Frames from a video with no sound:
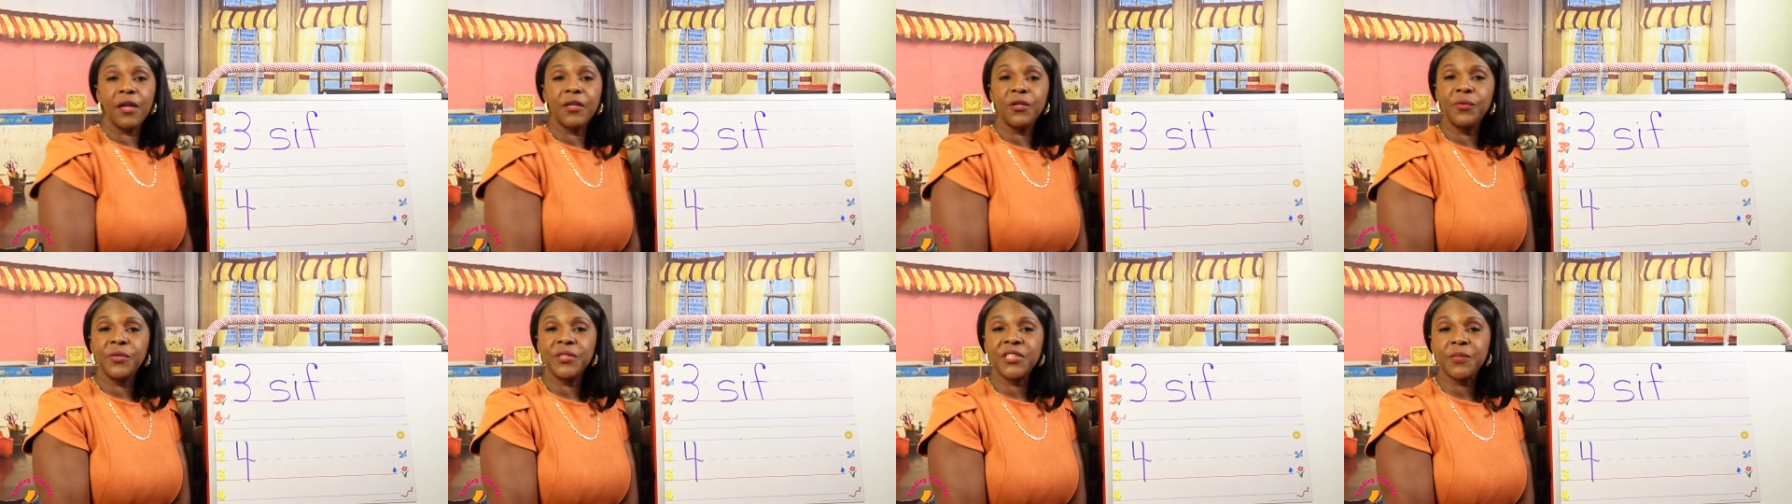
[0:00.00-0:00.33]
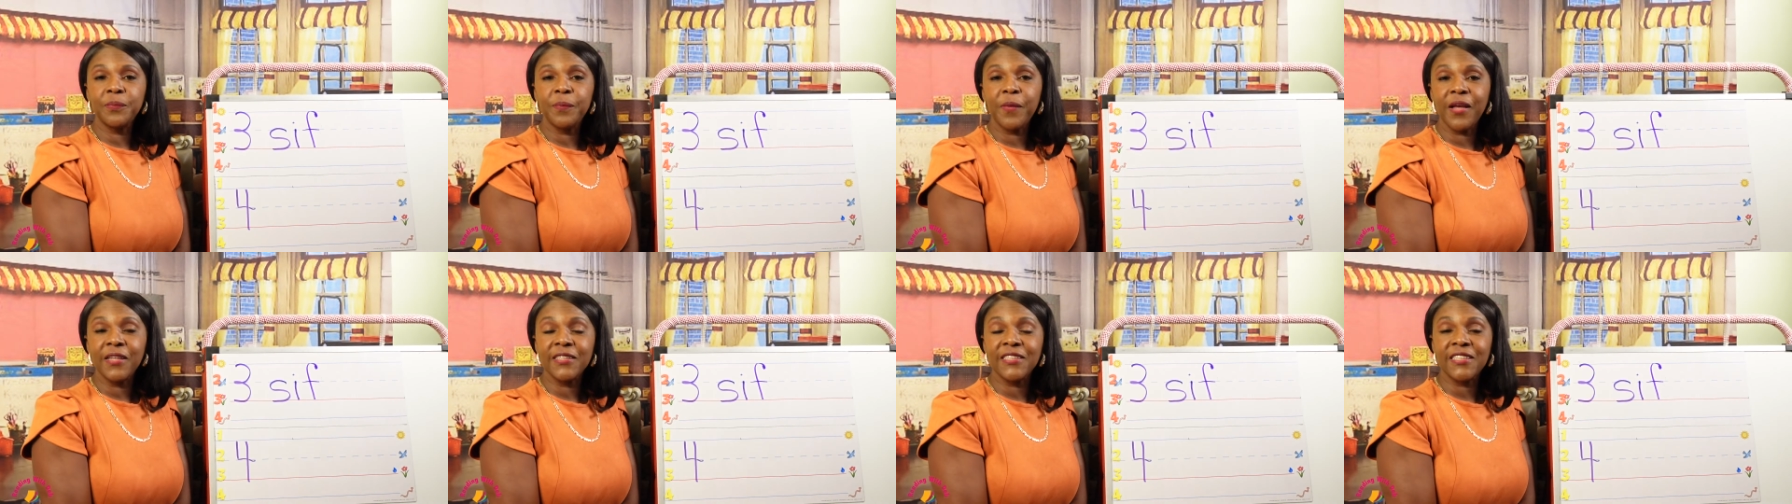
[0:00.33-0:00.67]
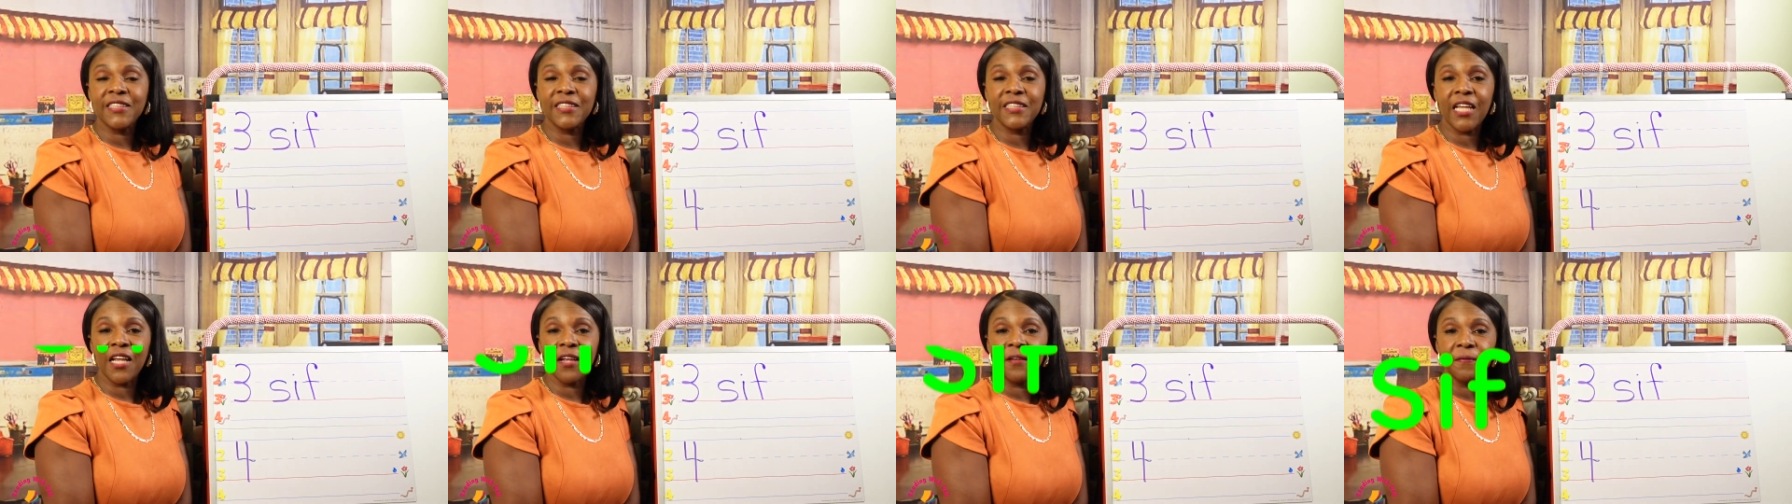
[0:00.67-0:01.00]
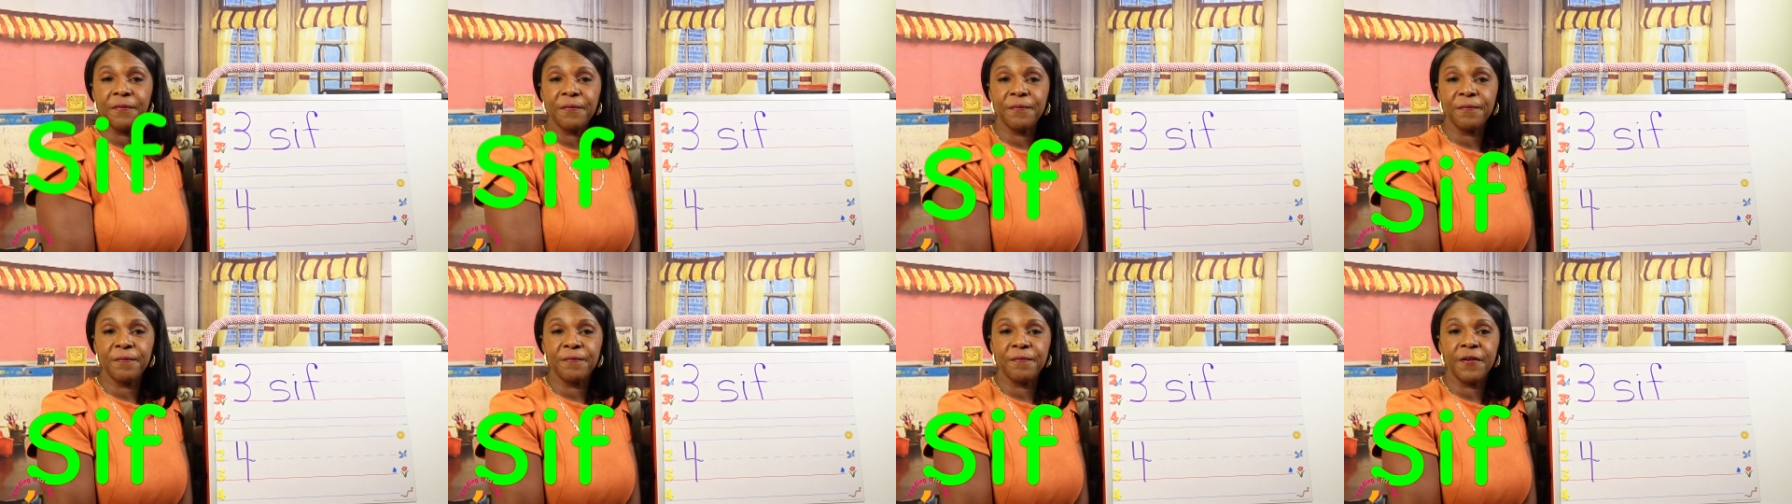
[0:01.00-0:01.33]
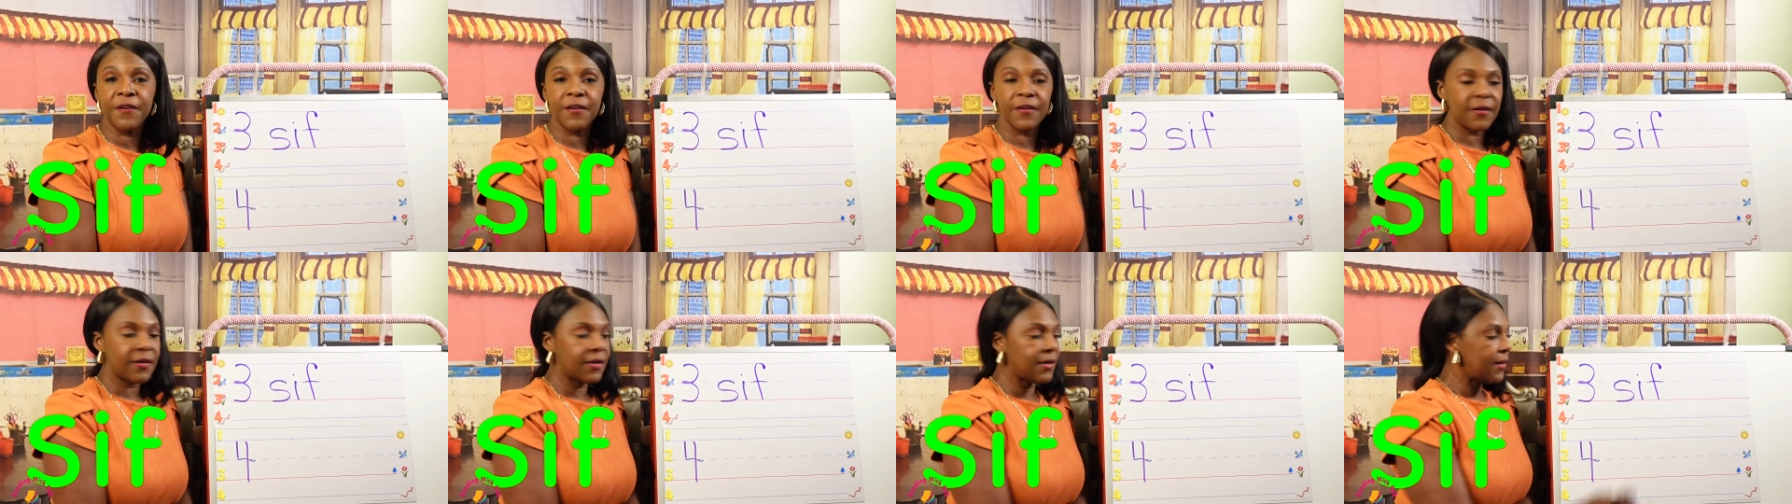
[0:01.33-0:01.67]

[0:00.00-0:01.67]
do we spell sif?